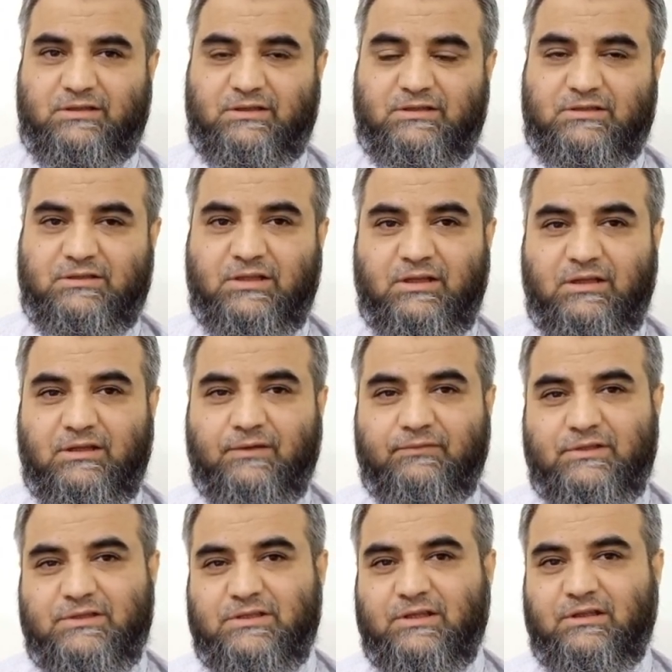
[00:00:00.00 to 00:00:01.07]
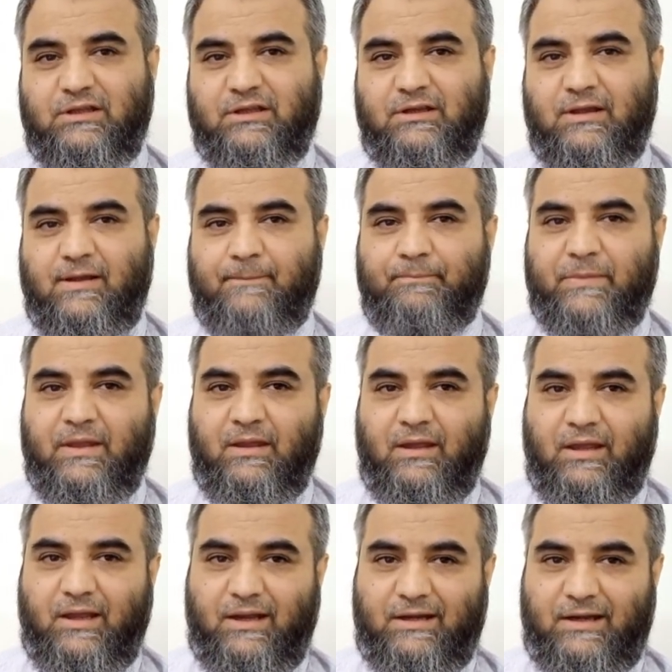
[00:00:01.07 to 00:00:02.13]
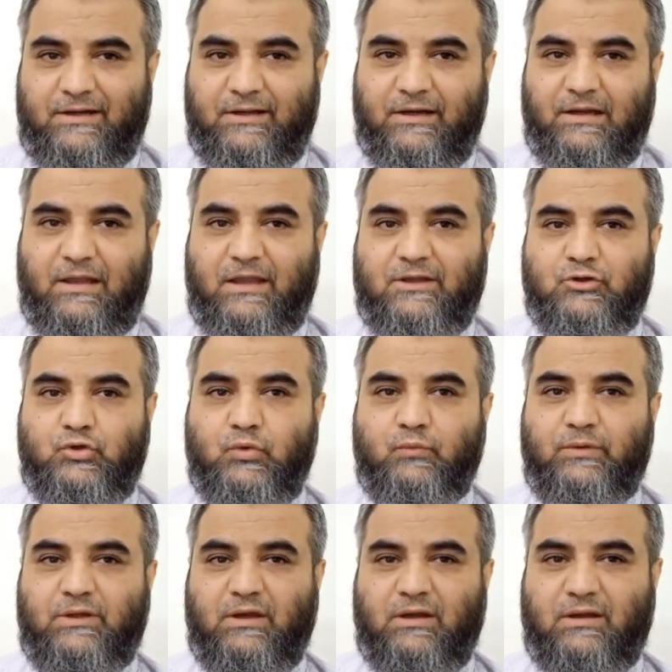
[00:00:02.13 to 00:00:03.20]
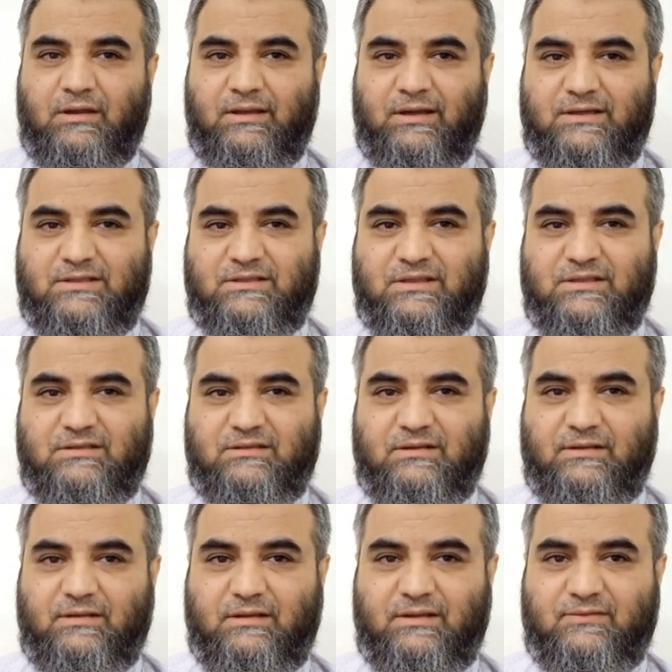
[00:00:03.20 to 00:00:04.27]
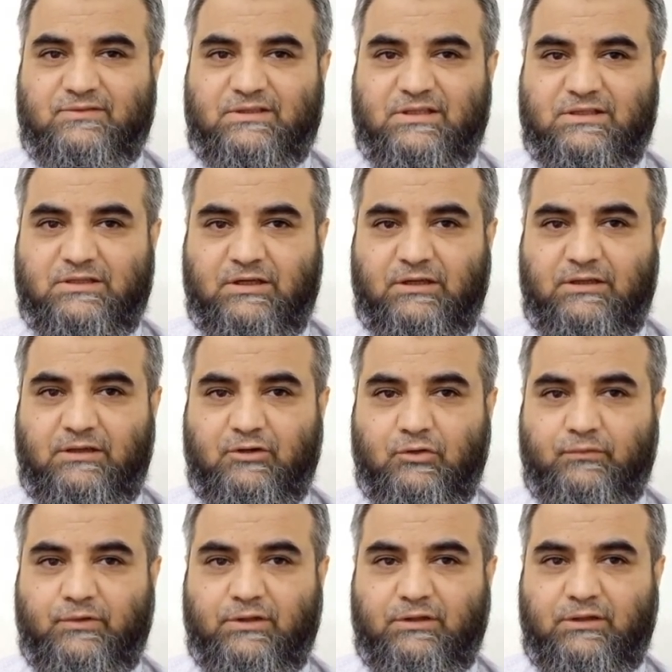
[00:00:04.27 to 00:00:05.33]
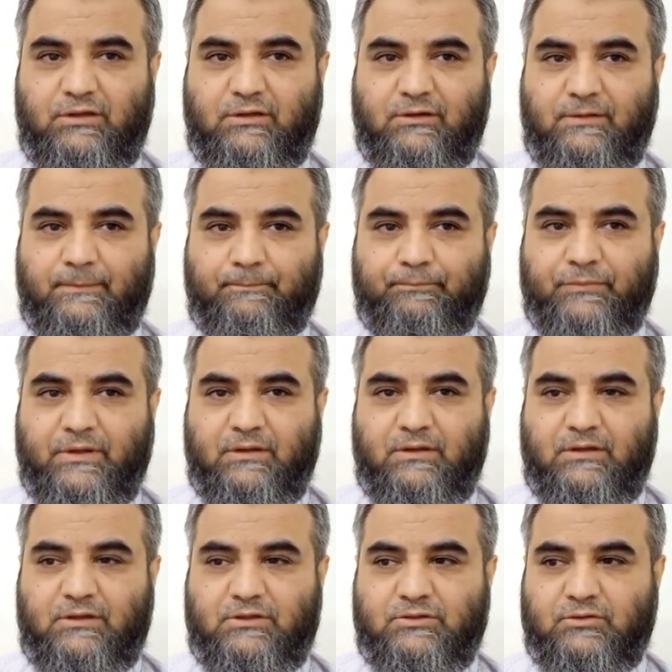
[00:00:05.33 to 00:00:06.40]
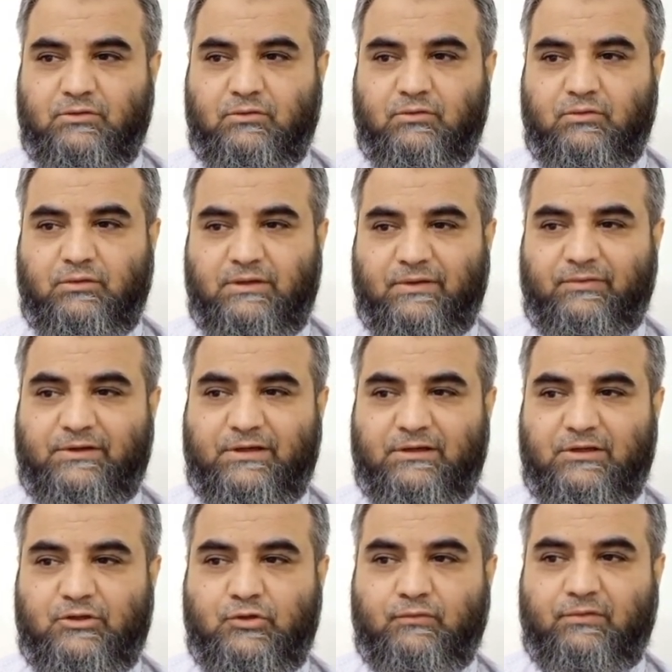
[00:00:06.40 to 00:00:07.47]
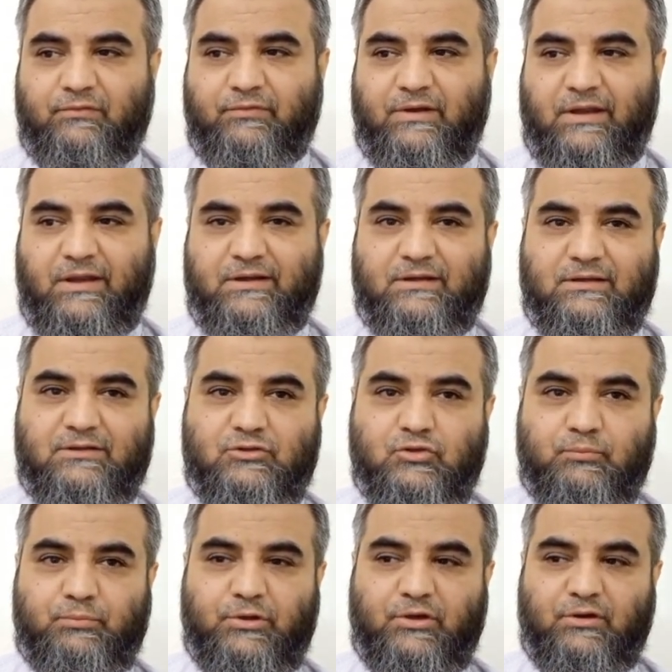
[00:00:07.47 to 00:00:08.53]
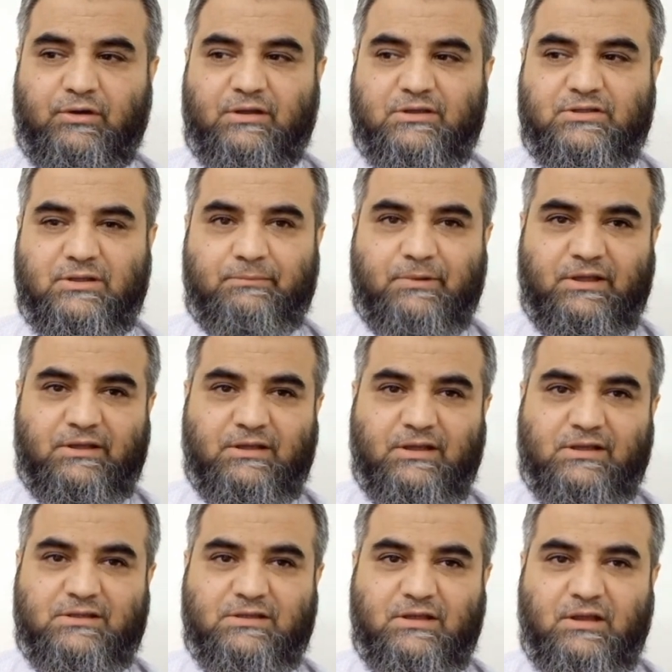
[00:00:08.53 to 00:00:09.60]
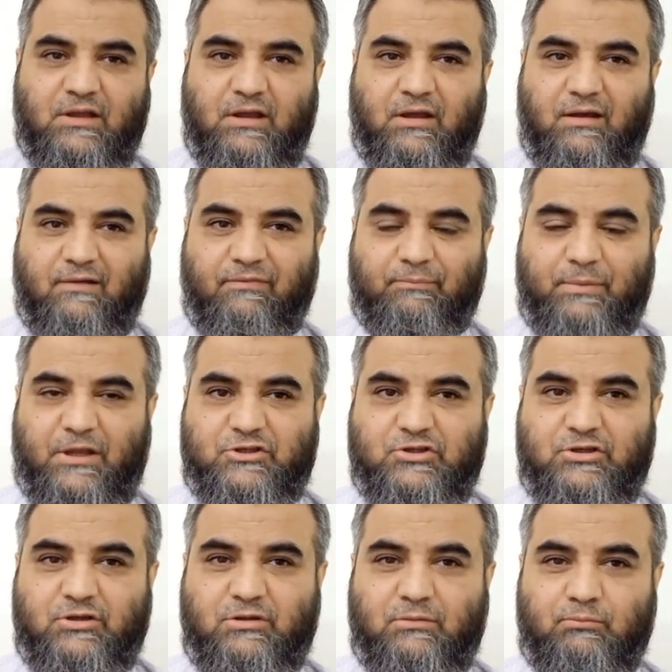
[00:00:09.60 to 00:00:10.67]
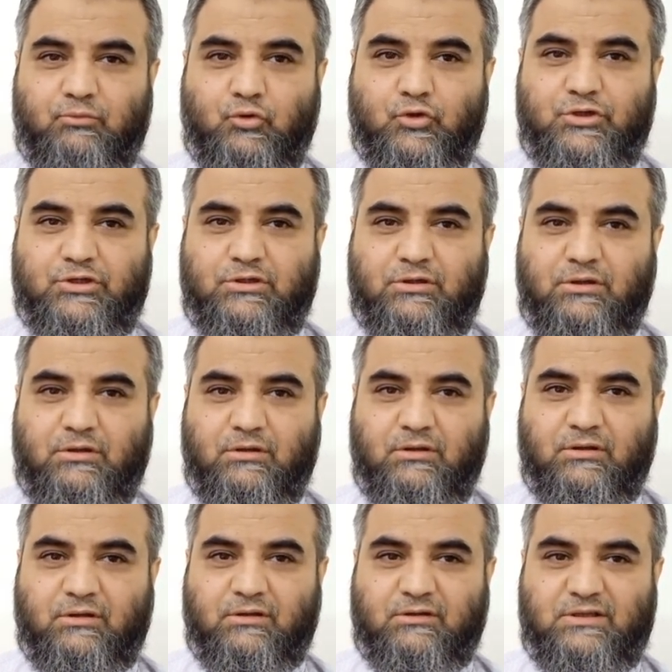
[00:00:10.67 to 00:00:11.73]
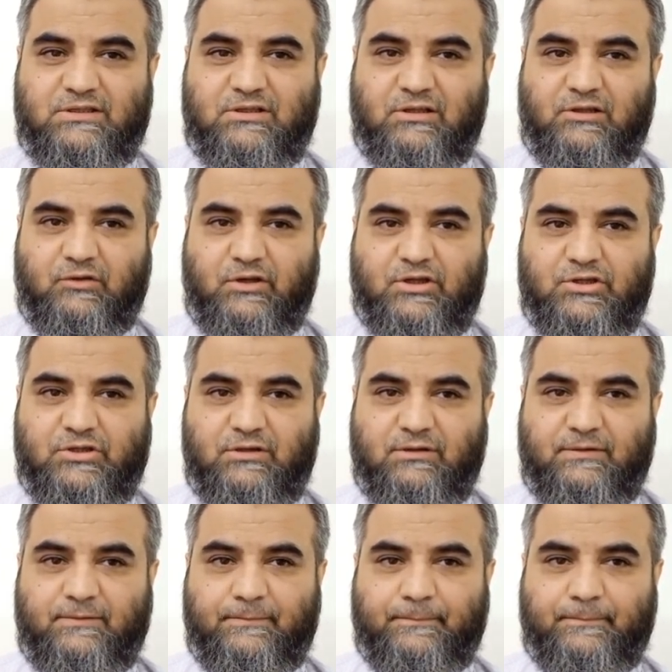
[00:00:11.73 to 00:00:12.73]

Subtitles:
There is thinning of the sclera and underlying uvea gives this color over there. So definitely you will find in superiorly some areas of patchy bluish discoloration.